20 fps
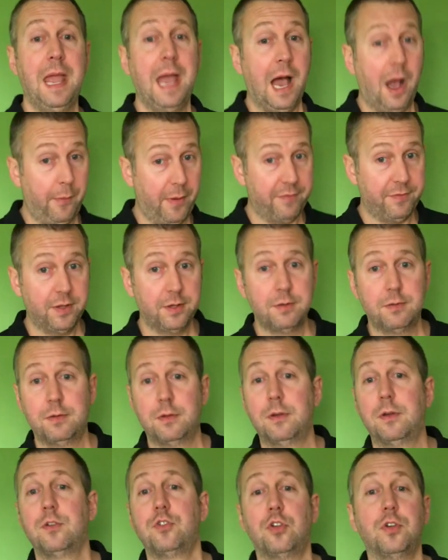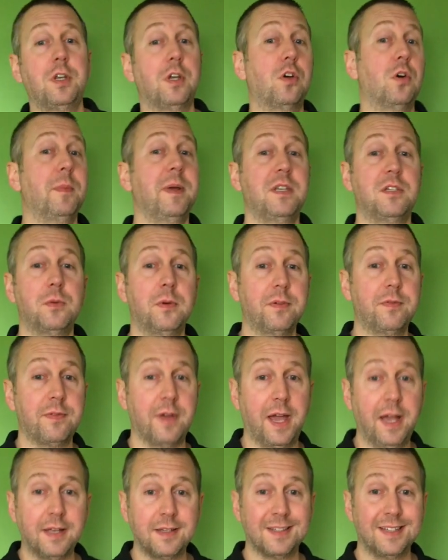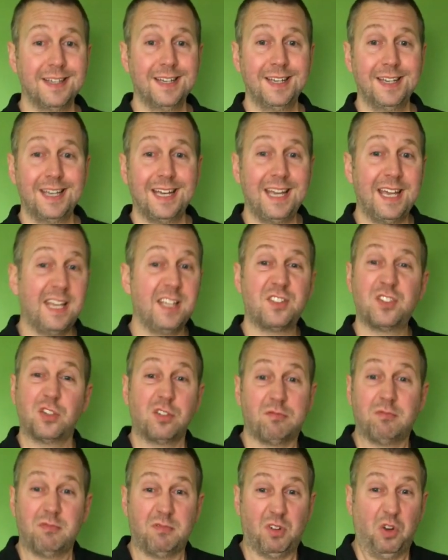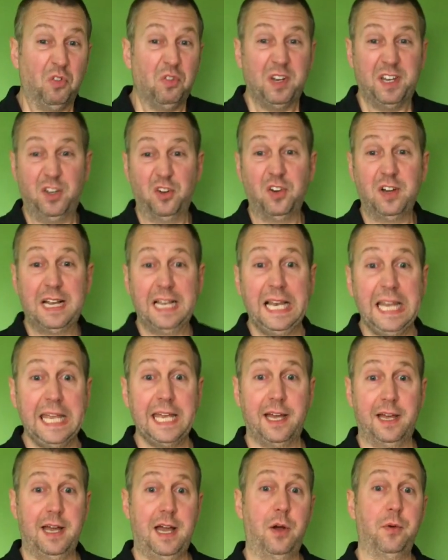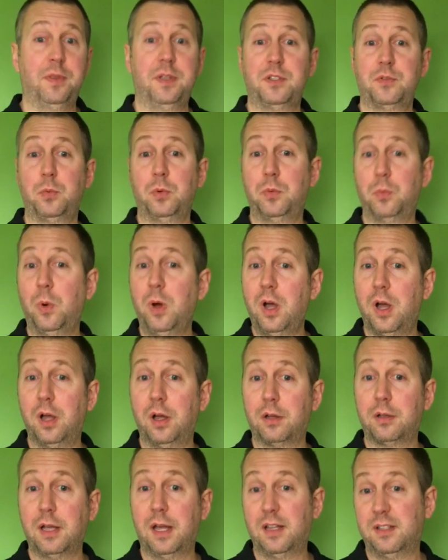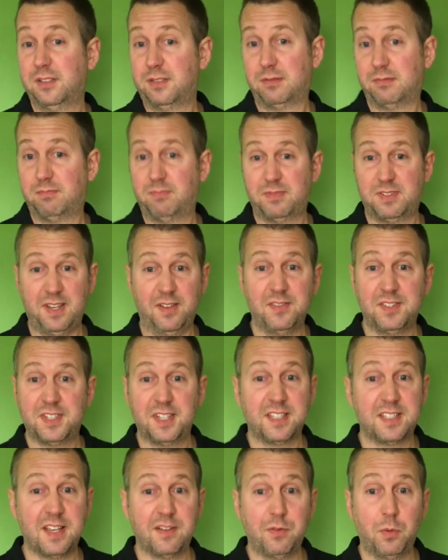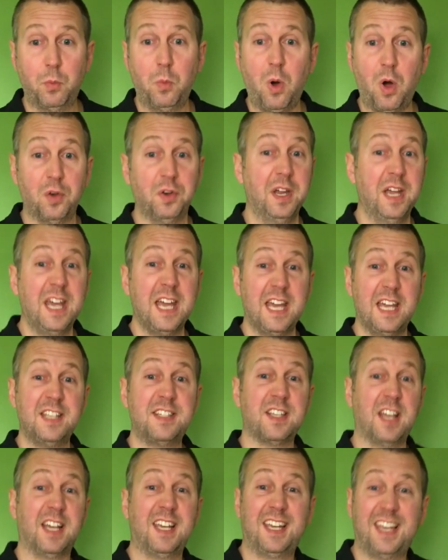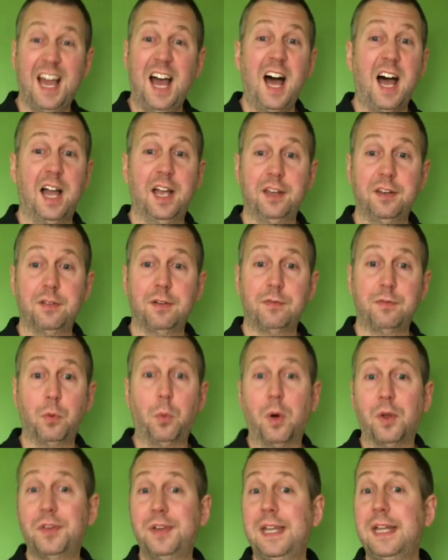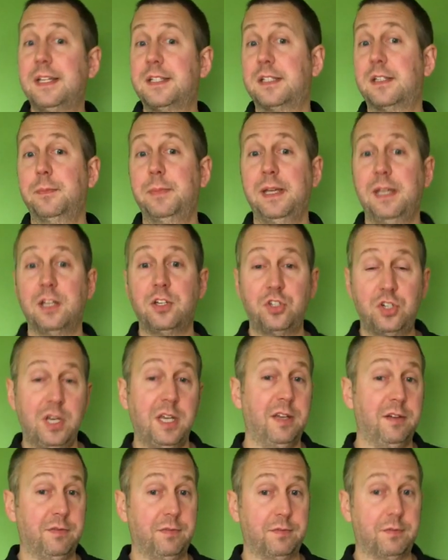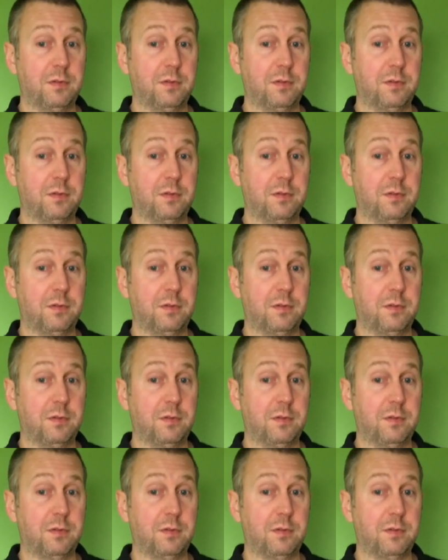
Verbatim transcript: However, should it come into effect, it is currently unclear how this would work, as seven six seven one is a guide for what needs to be achieved,